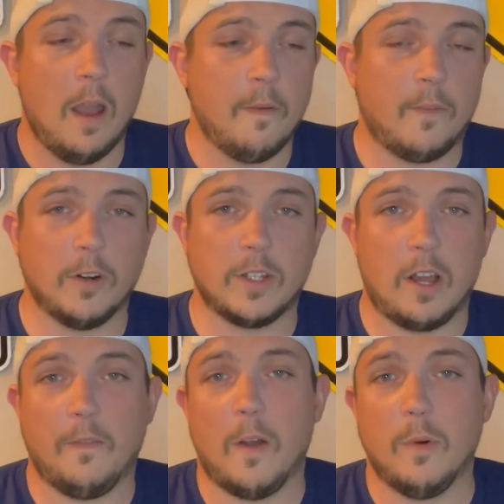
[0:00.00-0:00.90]
First
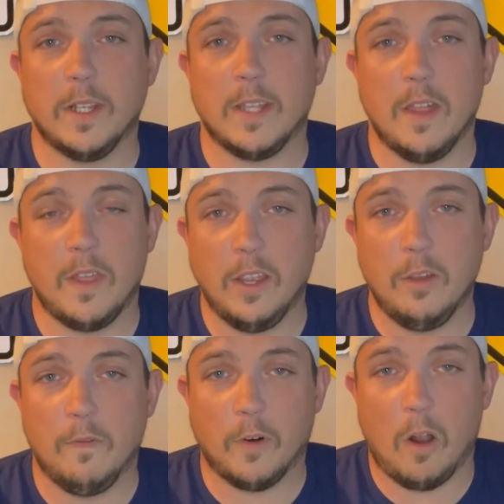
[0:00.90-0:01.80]
off, I want to say thank
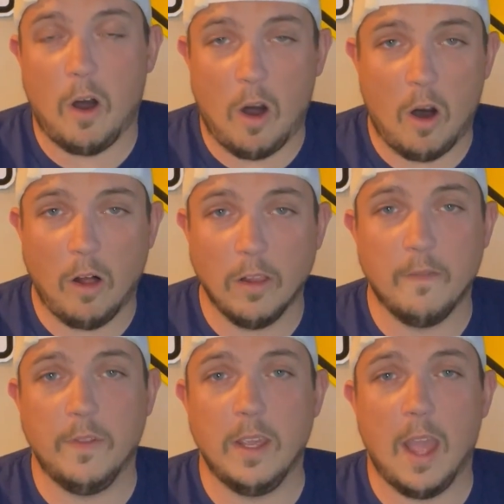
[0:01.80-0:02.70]
you for all
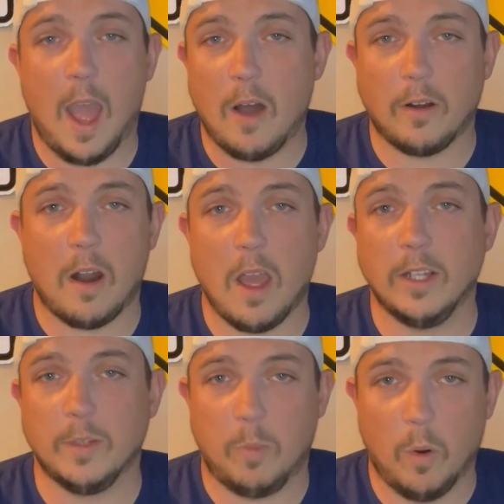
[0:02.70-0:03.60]
of the outcrying
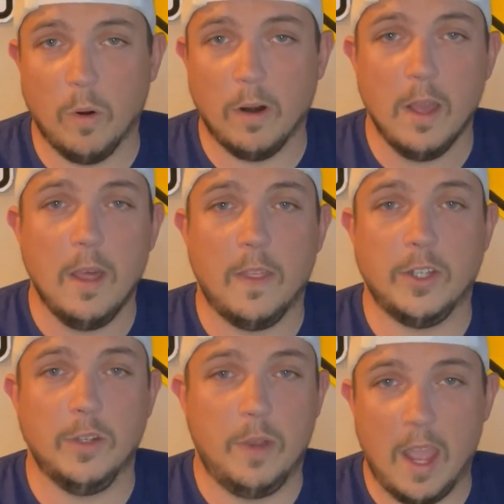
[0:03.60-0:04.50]
support
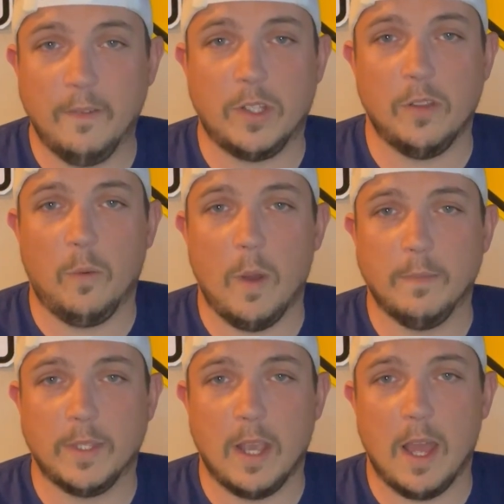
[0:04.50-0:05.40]
that you gave to the
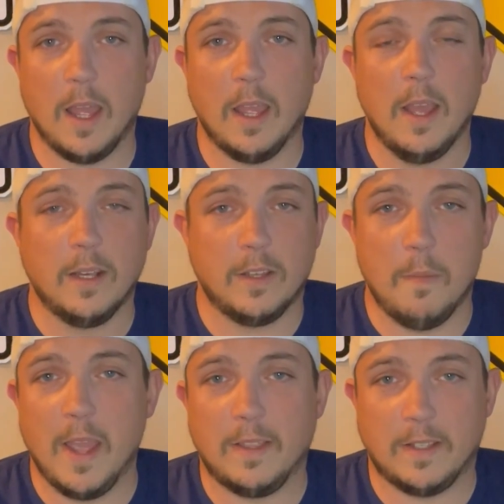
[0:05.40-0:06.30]
website to
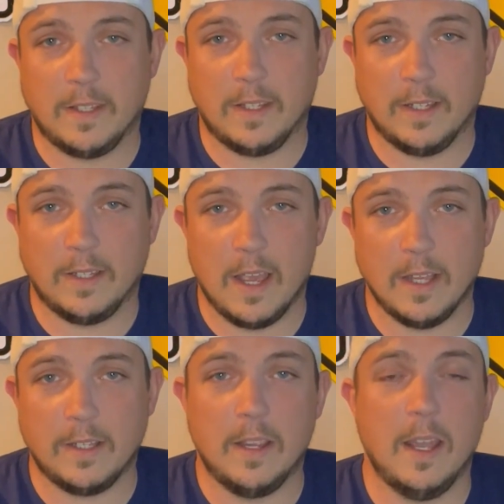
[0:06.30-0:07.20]
make this a
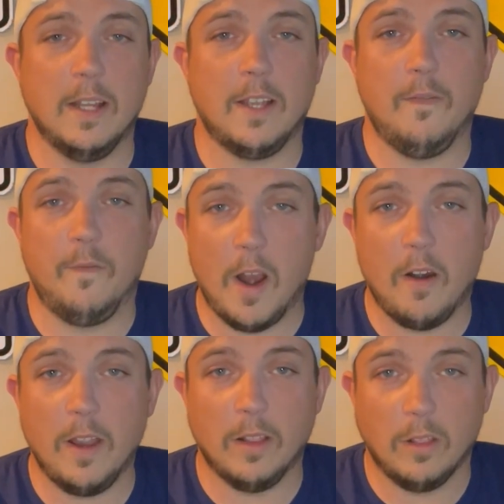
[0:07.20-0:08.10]
success. It is a
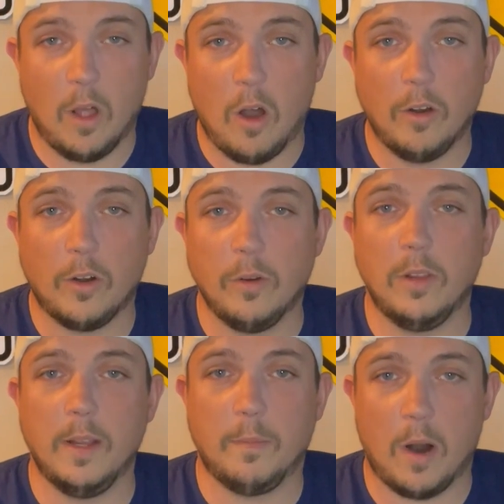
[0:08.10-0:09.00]
very long,
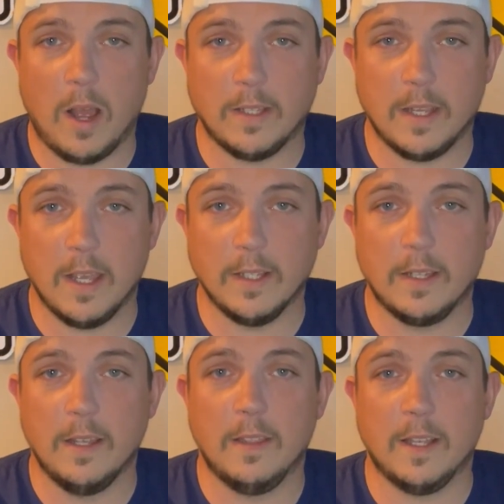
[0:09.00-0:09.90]
grueling process
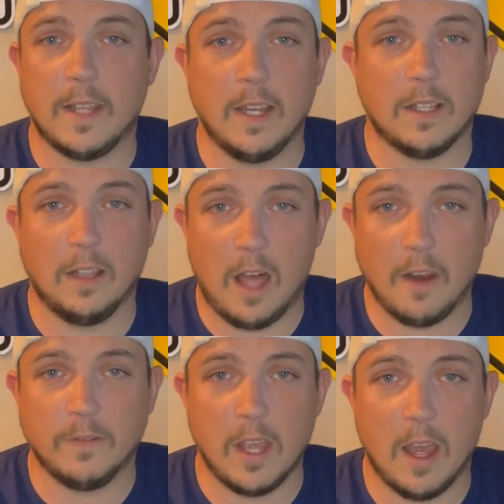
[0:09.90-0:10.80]
that takes a lot
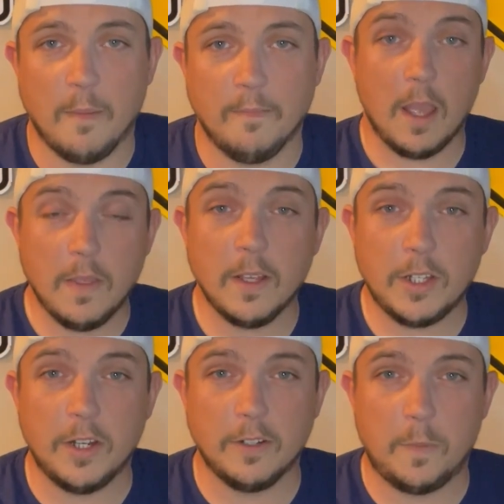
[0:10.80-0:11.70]
of time. And this
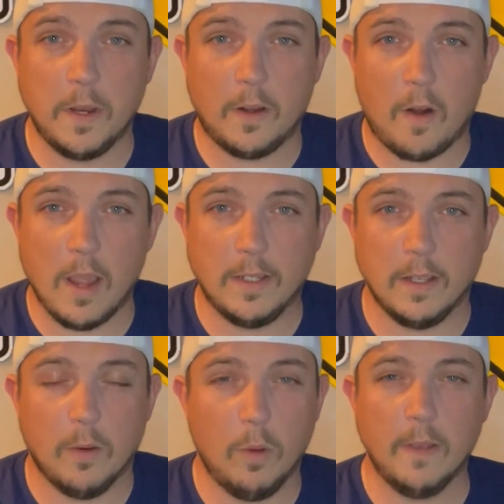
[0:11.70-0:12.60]
year's been
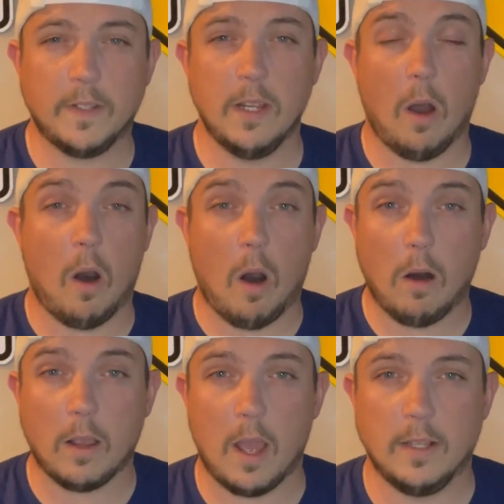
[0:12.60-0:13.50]
crazy. We have seen
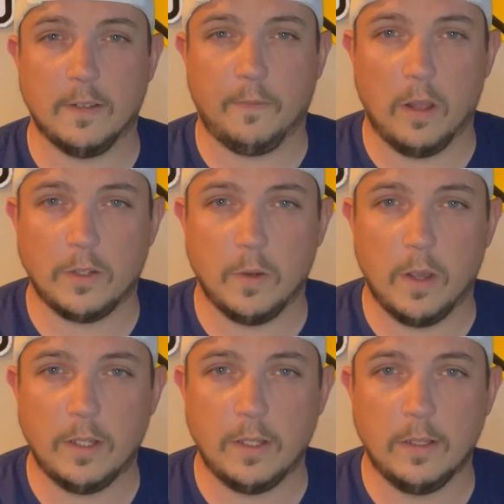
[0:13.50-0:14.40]
all kinds of
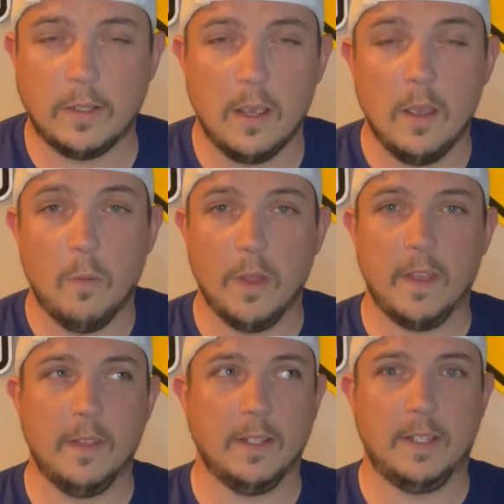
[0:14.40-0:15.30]
fluctuations
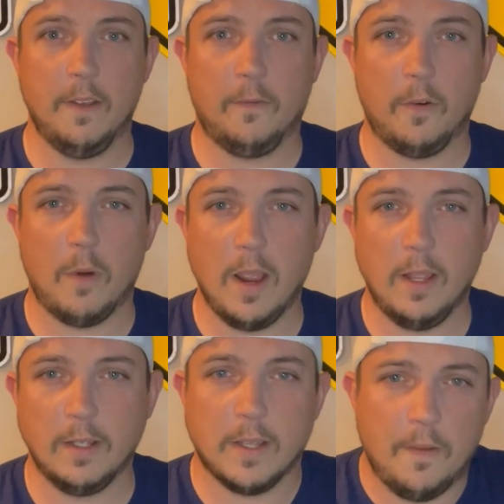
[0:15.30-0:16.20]
within the different
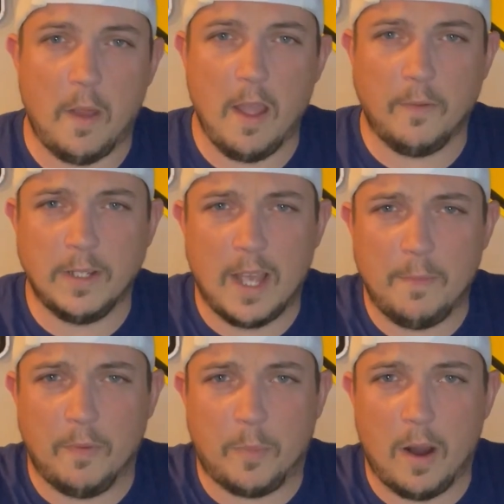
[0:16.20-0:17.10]
ratings of every
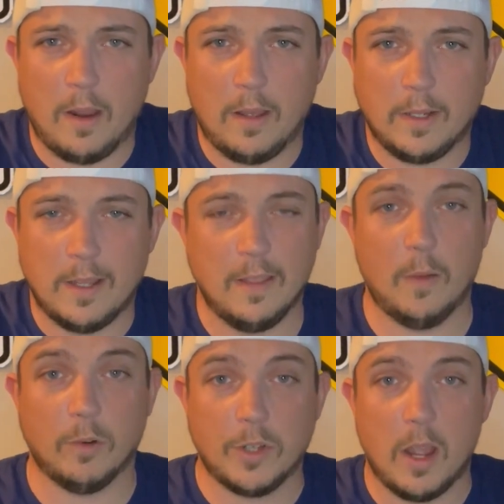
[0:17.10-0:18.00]
type of product that
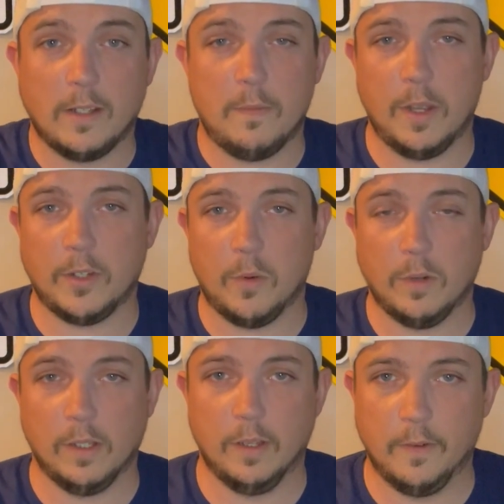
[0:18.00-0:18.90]
we're trying to make sure we're
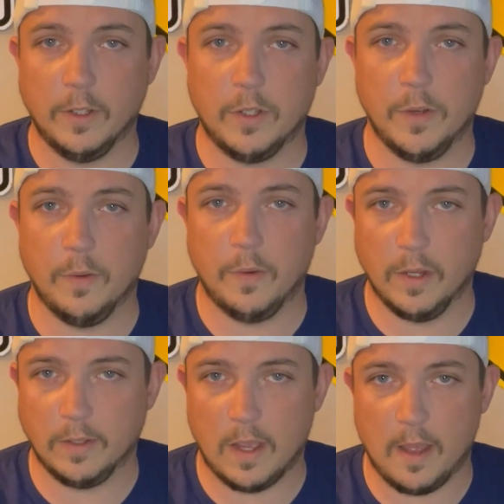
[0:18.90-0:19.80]
delivering to you in
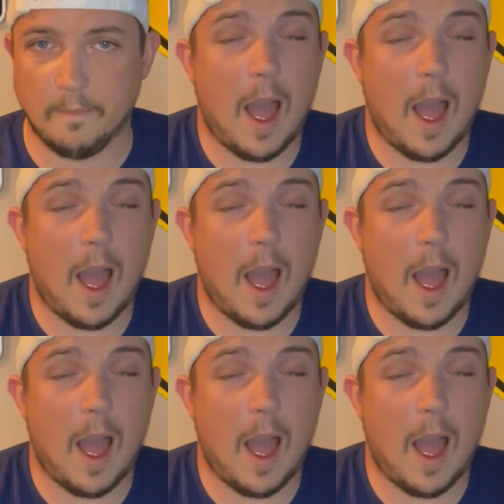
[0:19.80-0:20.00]
real time.